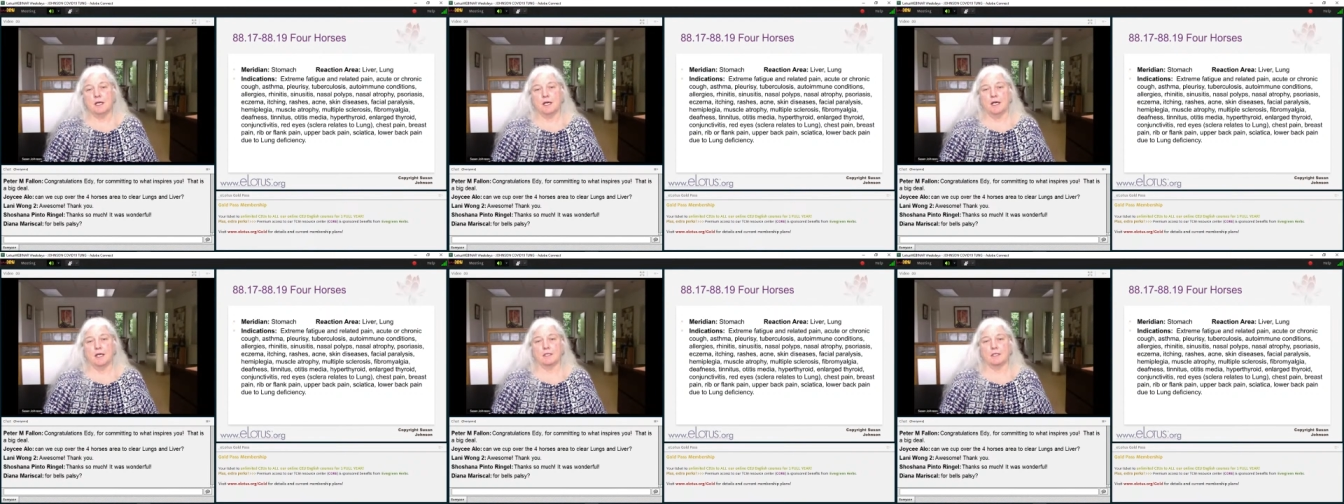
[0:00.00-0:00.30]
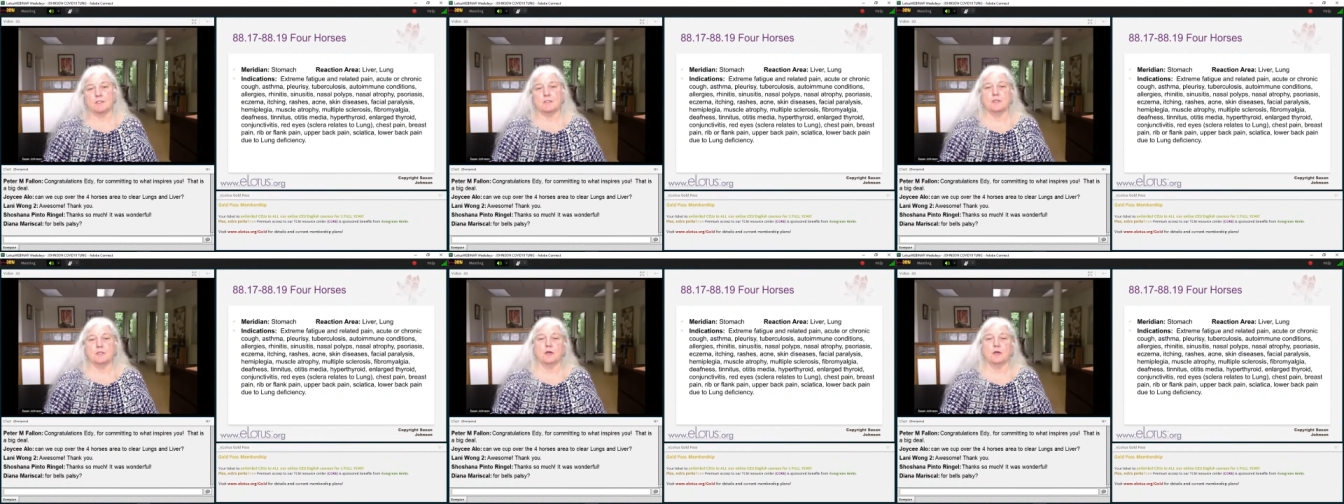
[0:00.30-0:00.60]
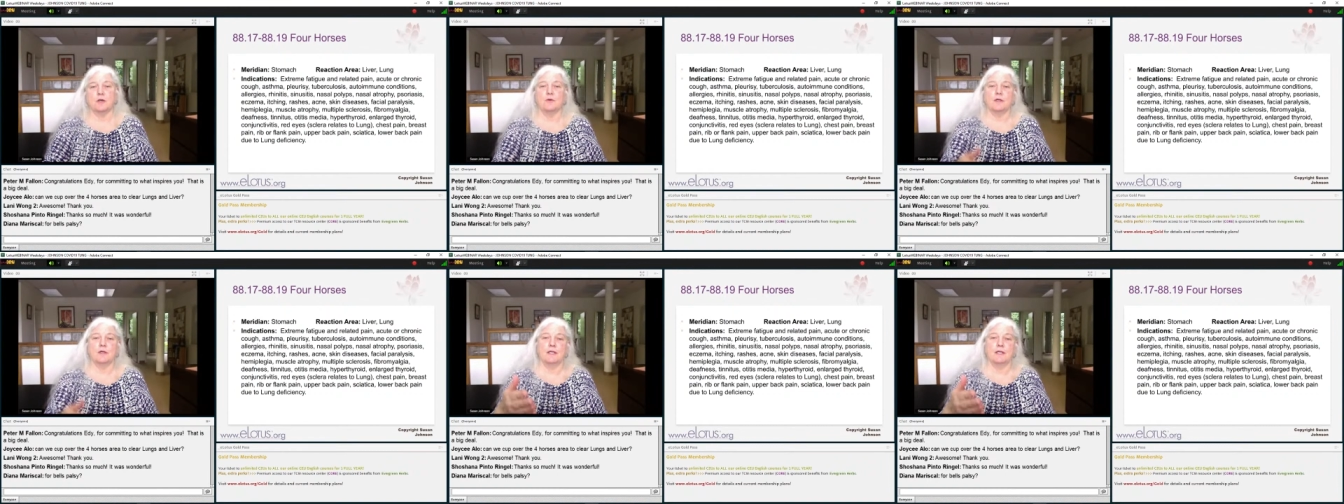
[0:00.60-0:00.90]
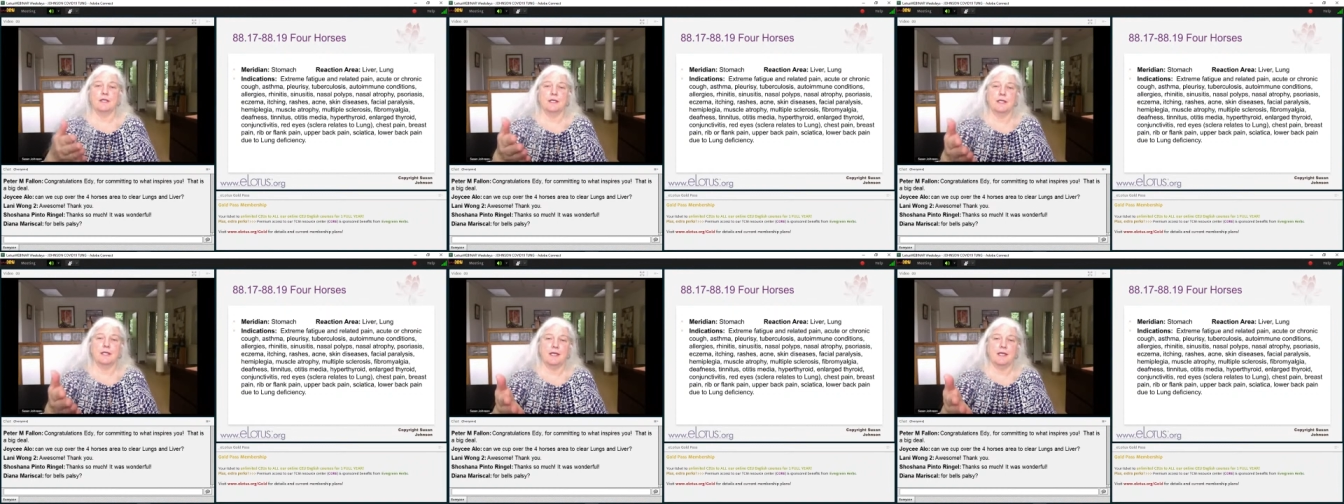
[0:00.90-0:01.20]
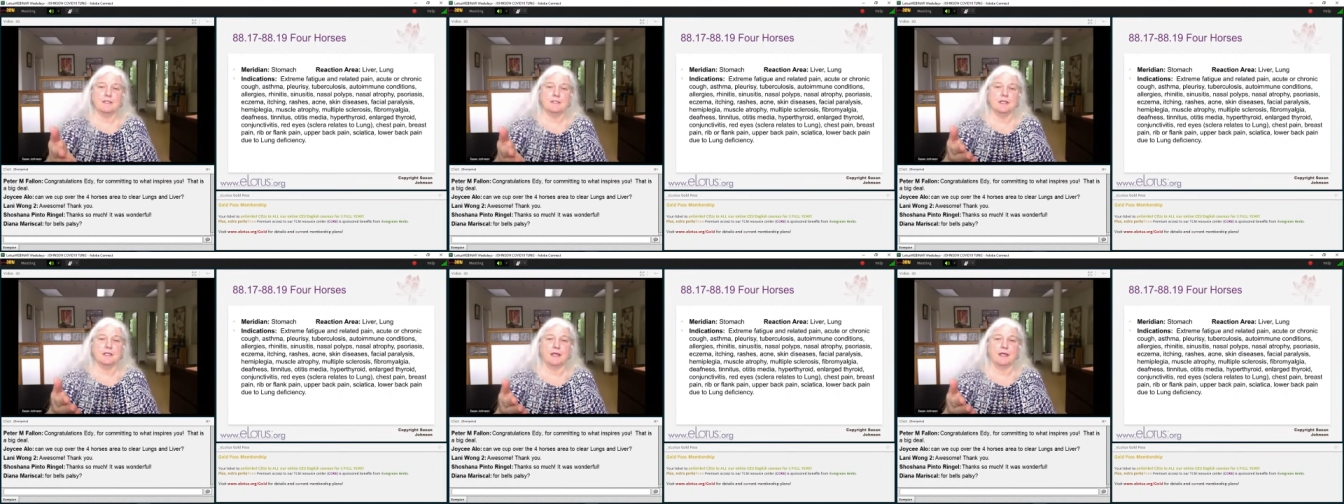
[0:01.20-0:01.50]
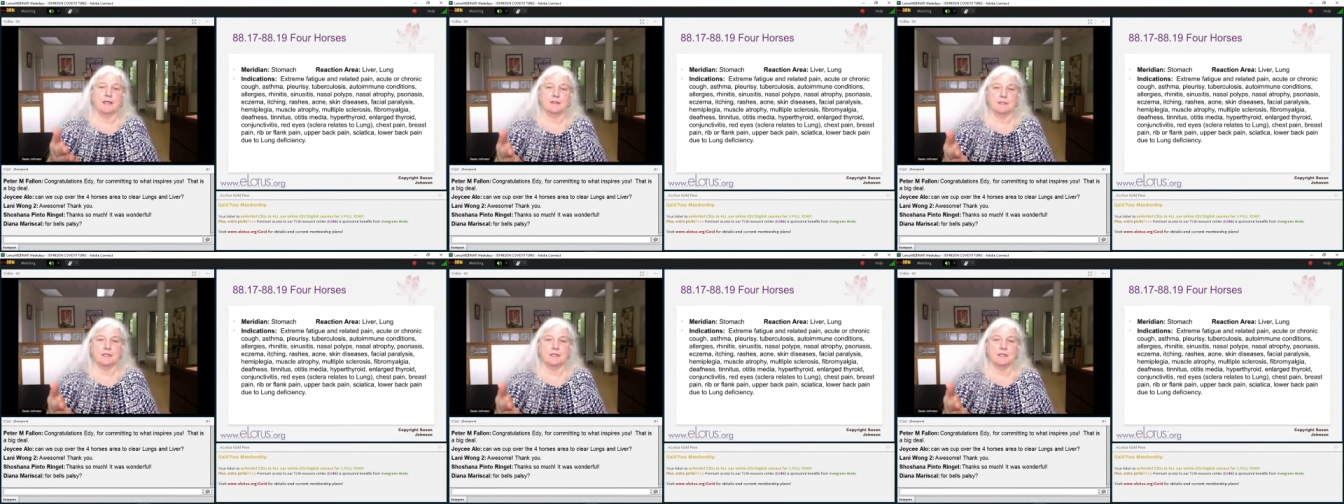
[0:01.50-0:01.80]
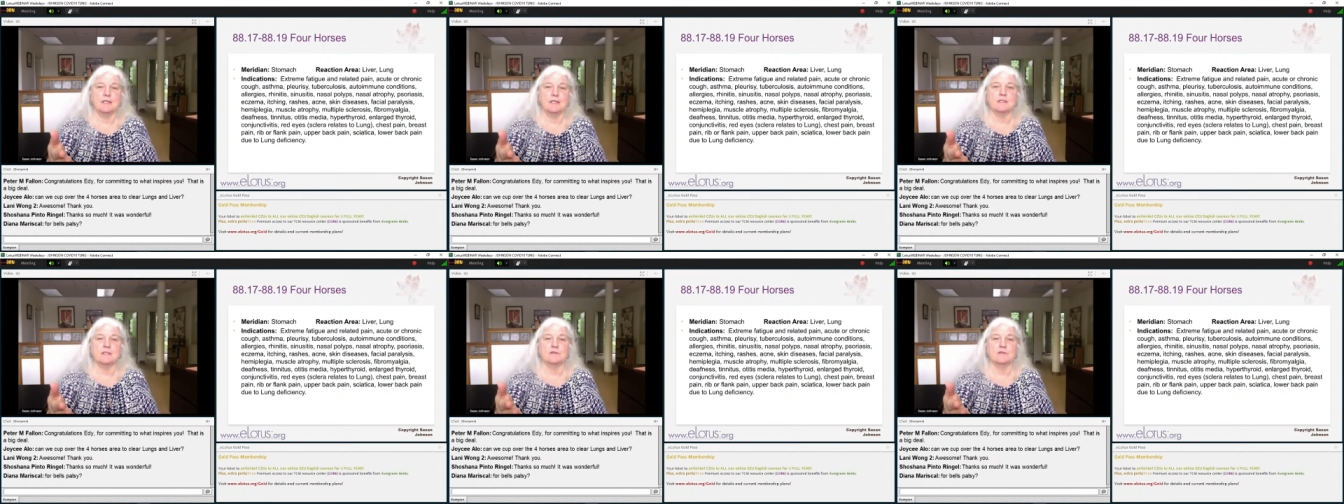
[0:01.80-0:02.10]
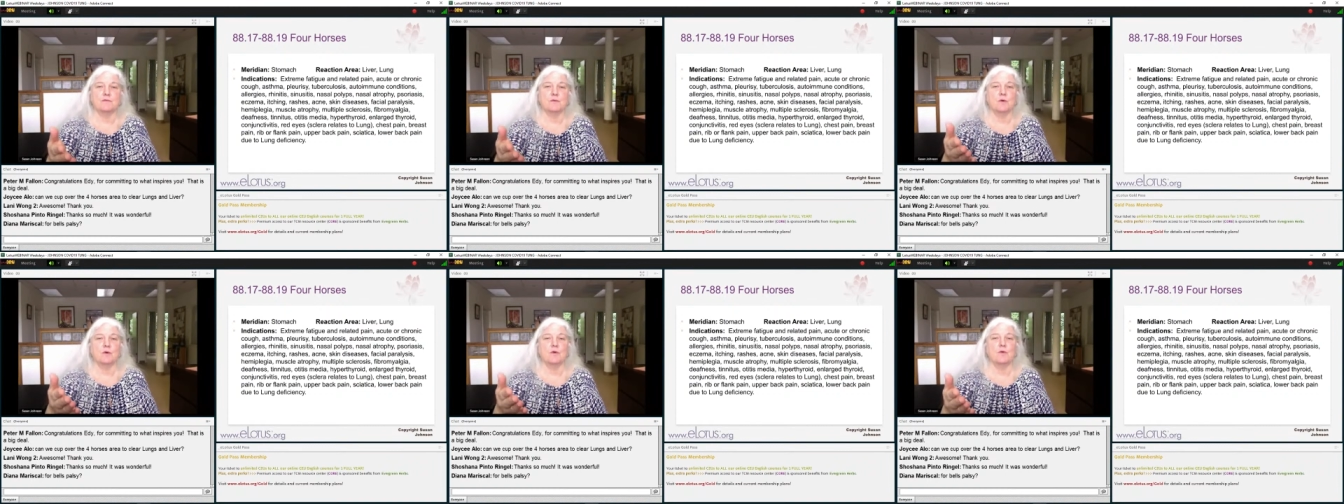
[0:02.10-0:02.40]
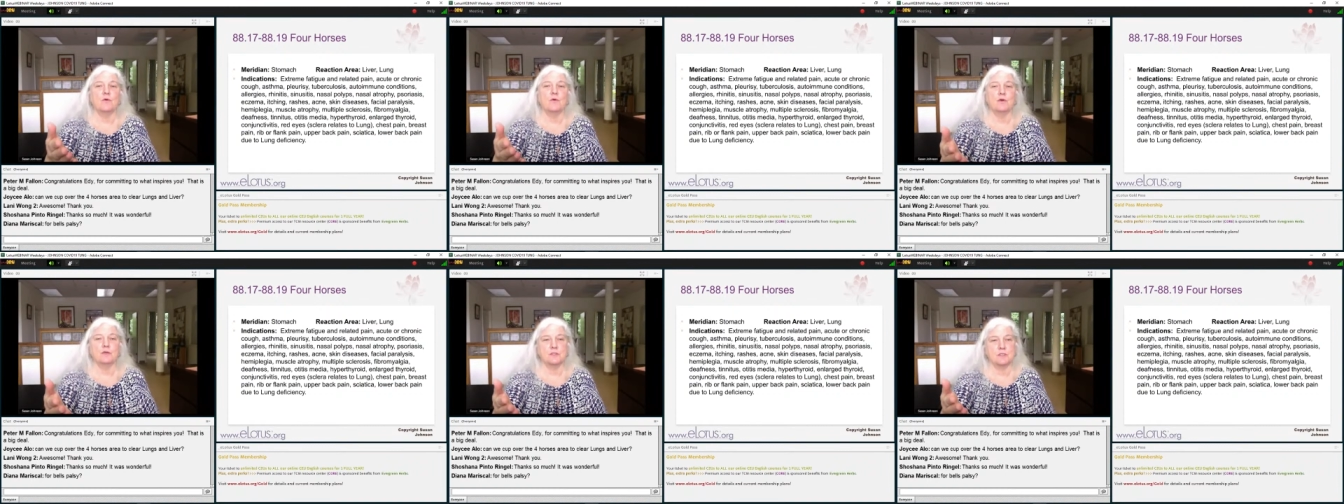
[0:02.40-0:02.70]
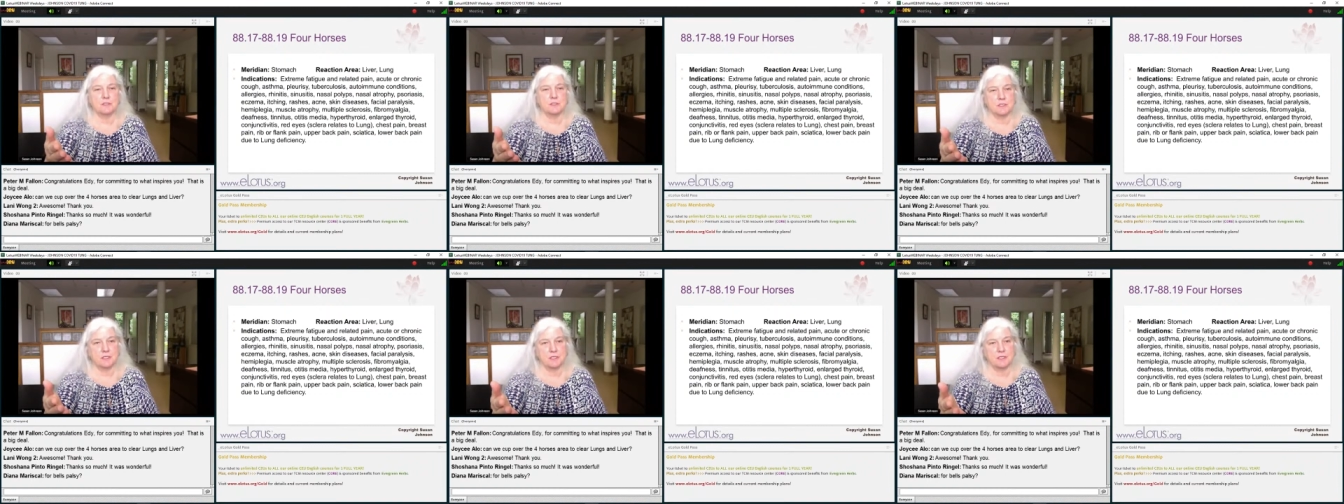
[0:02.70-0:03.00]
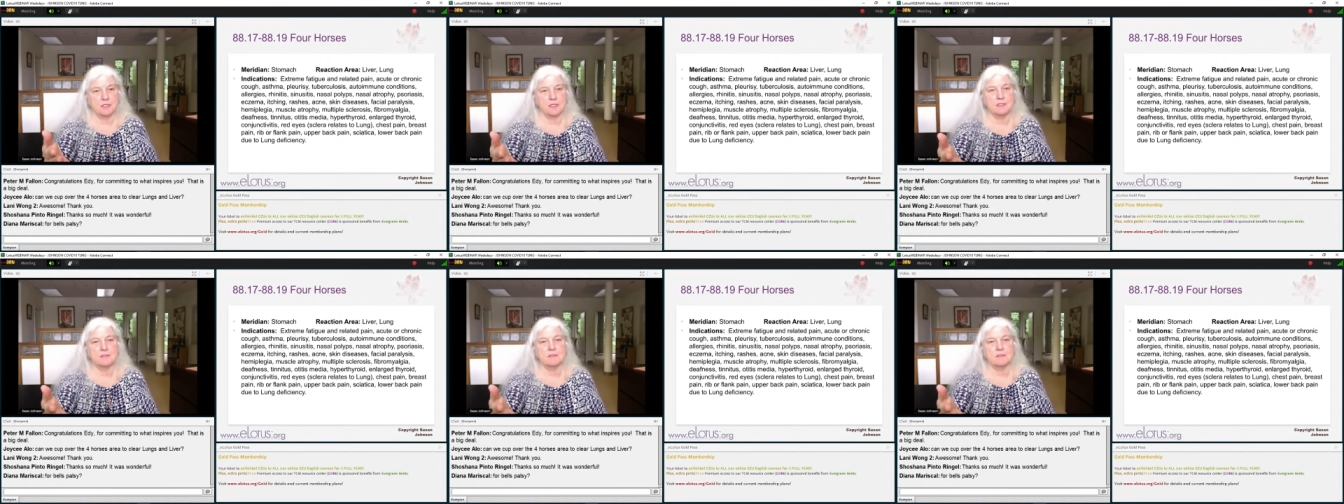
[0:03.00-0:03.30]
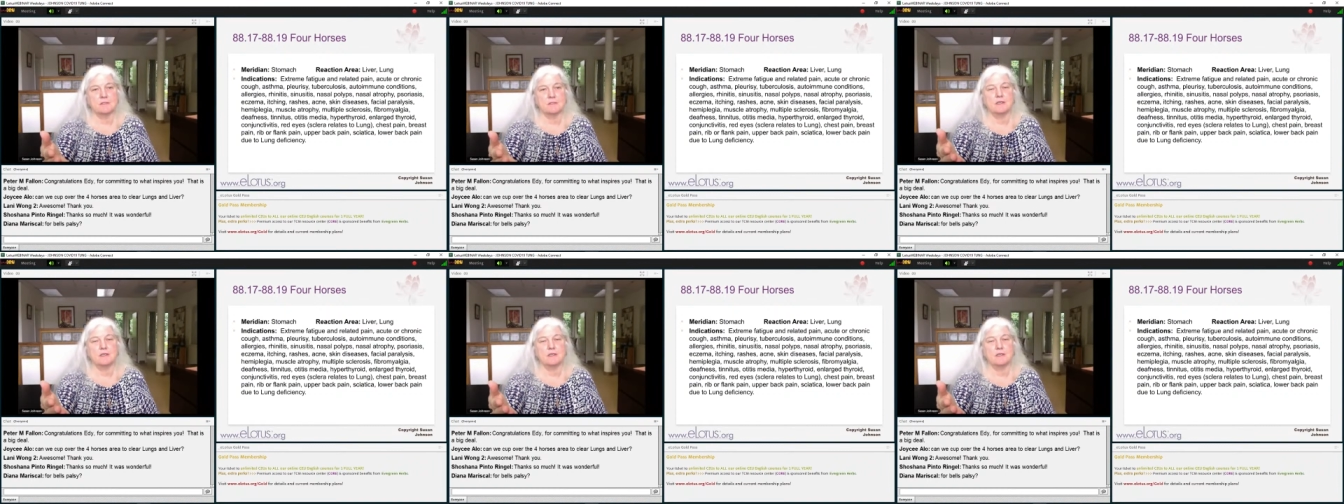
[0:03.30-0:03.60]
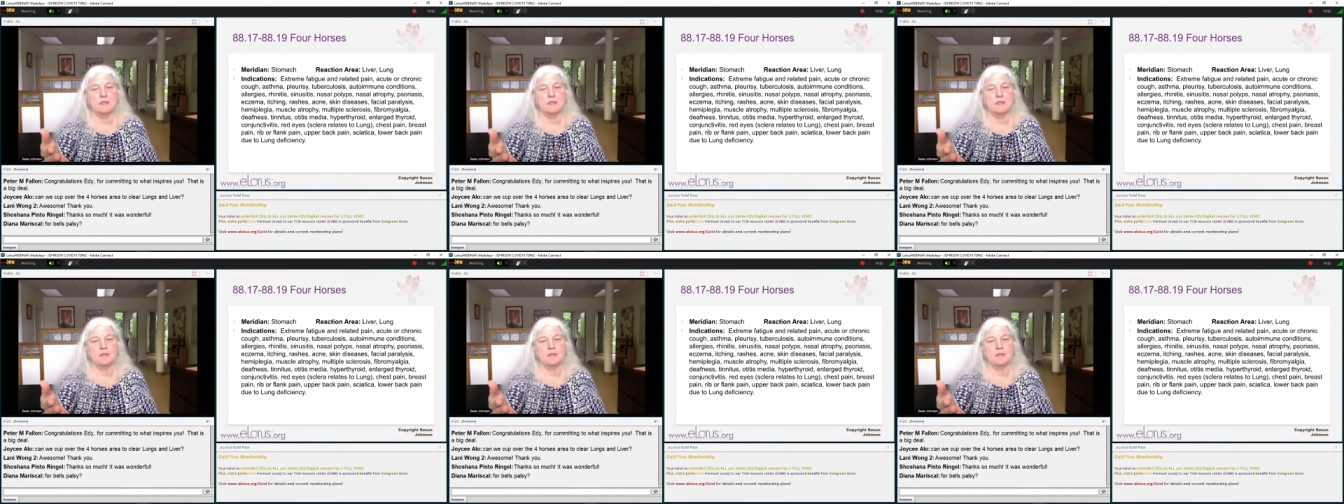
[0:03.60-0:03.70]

Uh, so in a case like this, four horses is